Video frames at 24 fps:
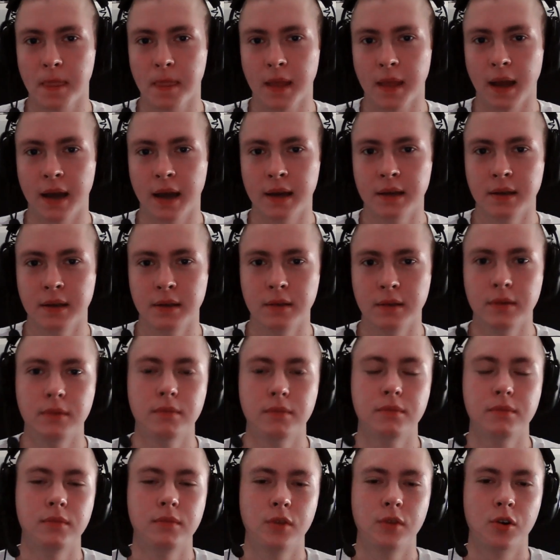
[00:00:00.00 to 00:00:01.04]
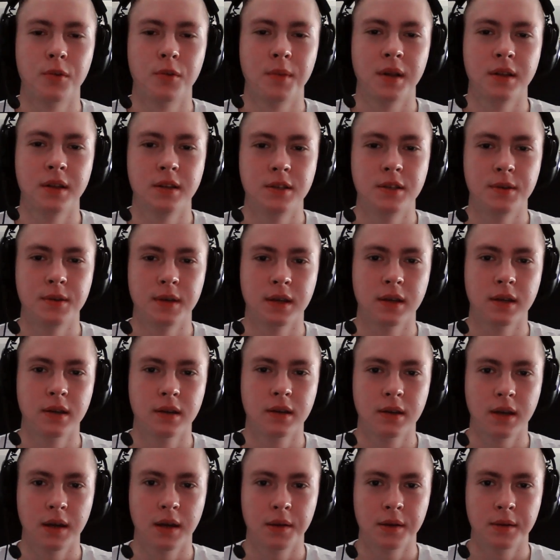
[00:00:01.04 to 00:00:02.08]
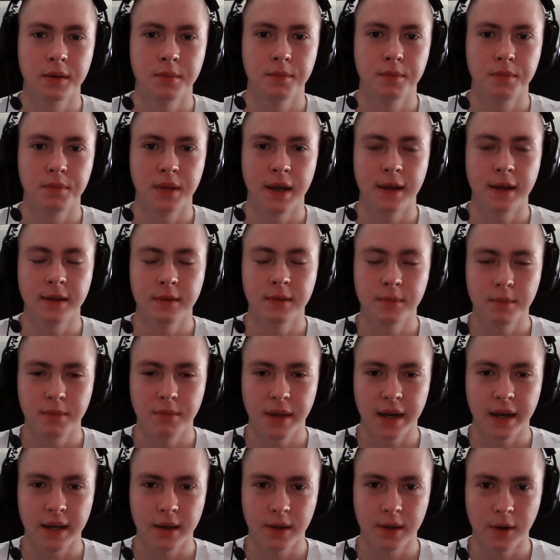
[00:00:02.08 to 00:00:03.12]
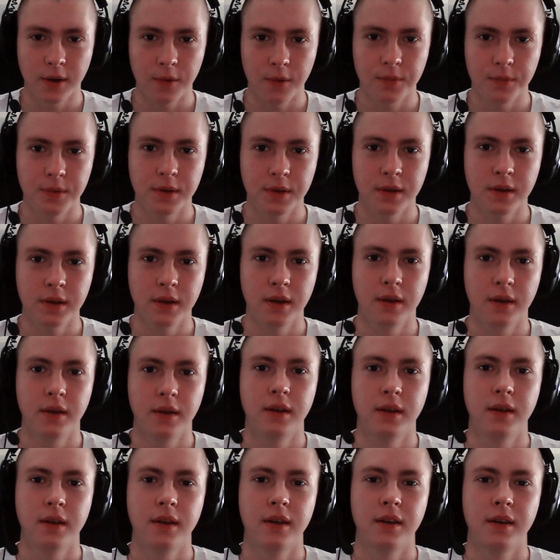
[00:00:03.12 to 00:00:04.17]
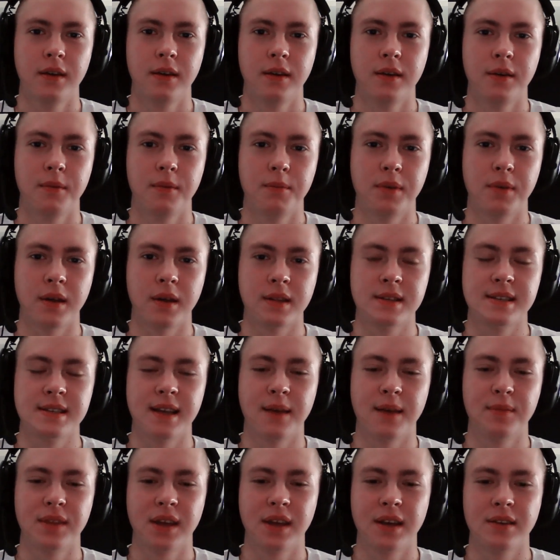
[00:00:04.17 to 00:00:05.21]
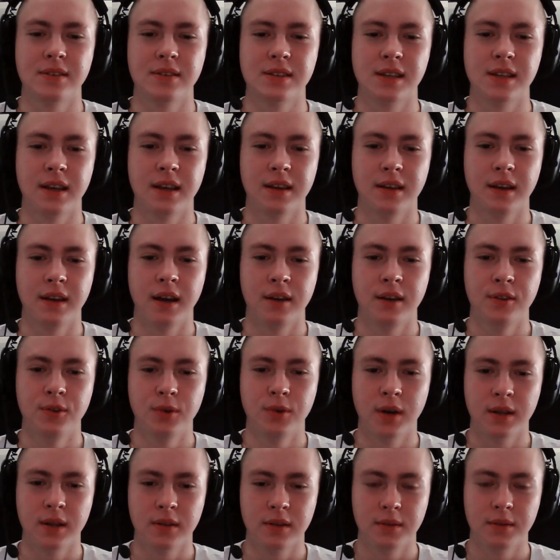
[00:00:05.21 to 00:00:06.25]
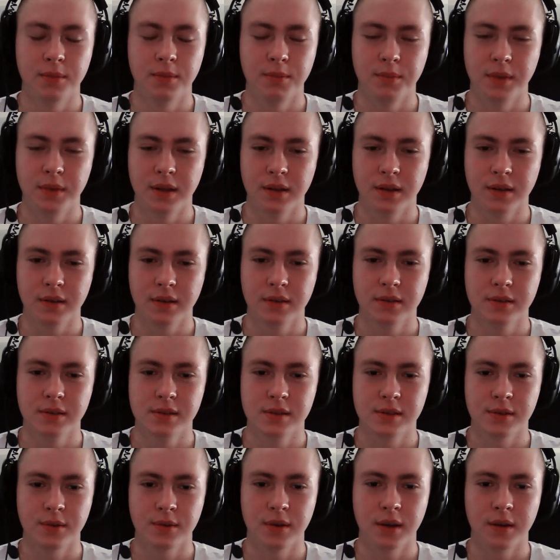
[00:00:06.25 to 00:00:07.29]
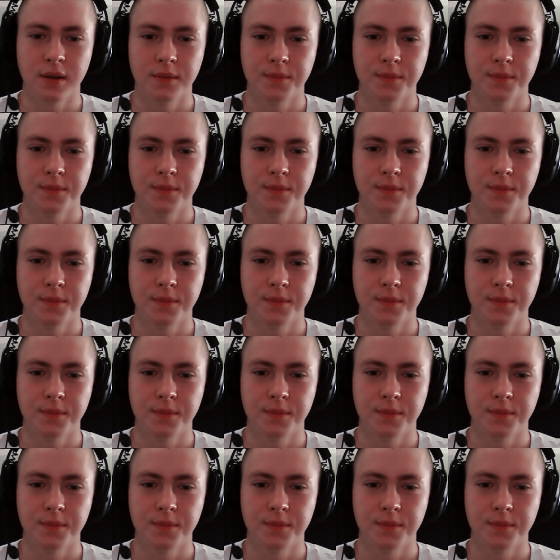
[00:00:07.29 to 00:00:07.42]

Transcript: I normally drink plain black coffee, but sometimes I do add milk. So yeah,